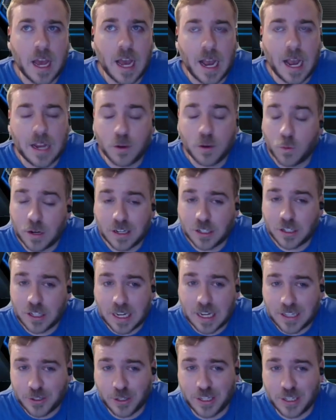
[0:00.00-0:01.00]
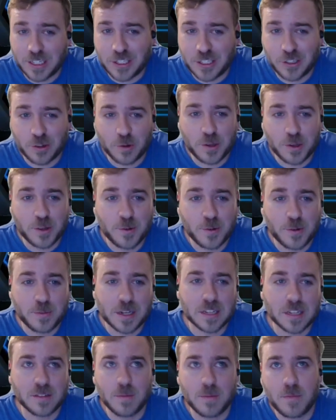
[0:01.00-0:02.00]
I don't want to actually show you it
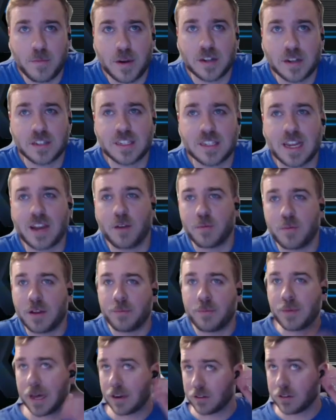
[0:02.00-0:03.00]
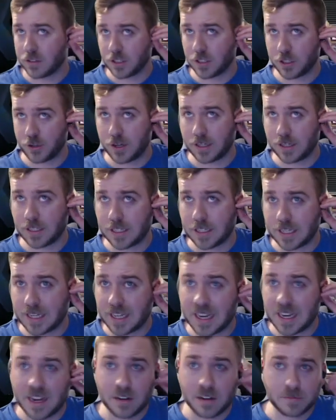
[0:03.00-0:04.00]
because I'm embarrassed at how many battles I tried to take
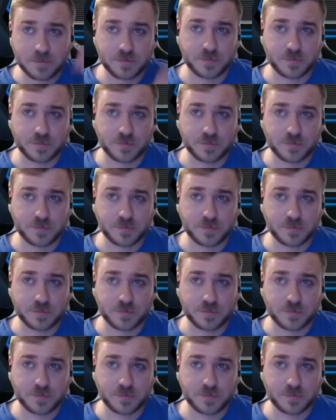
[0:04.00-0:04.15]
it out.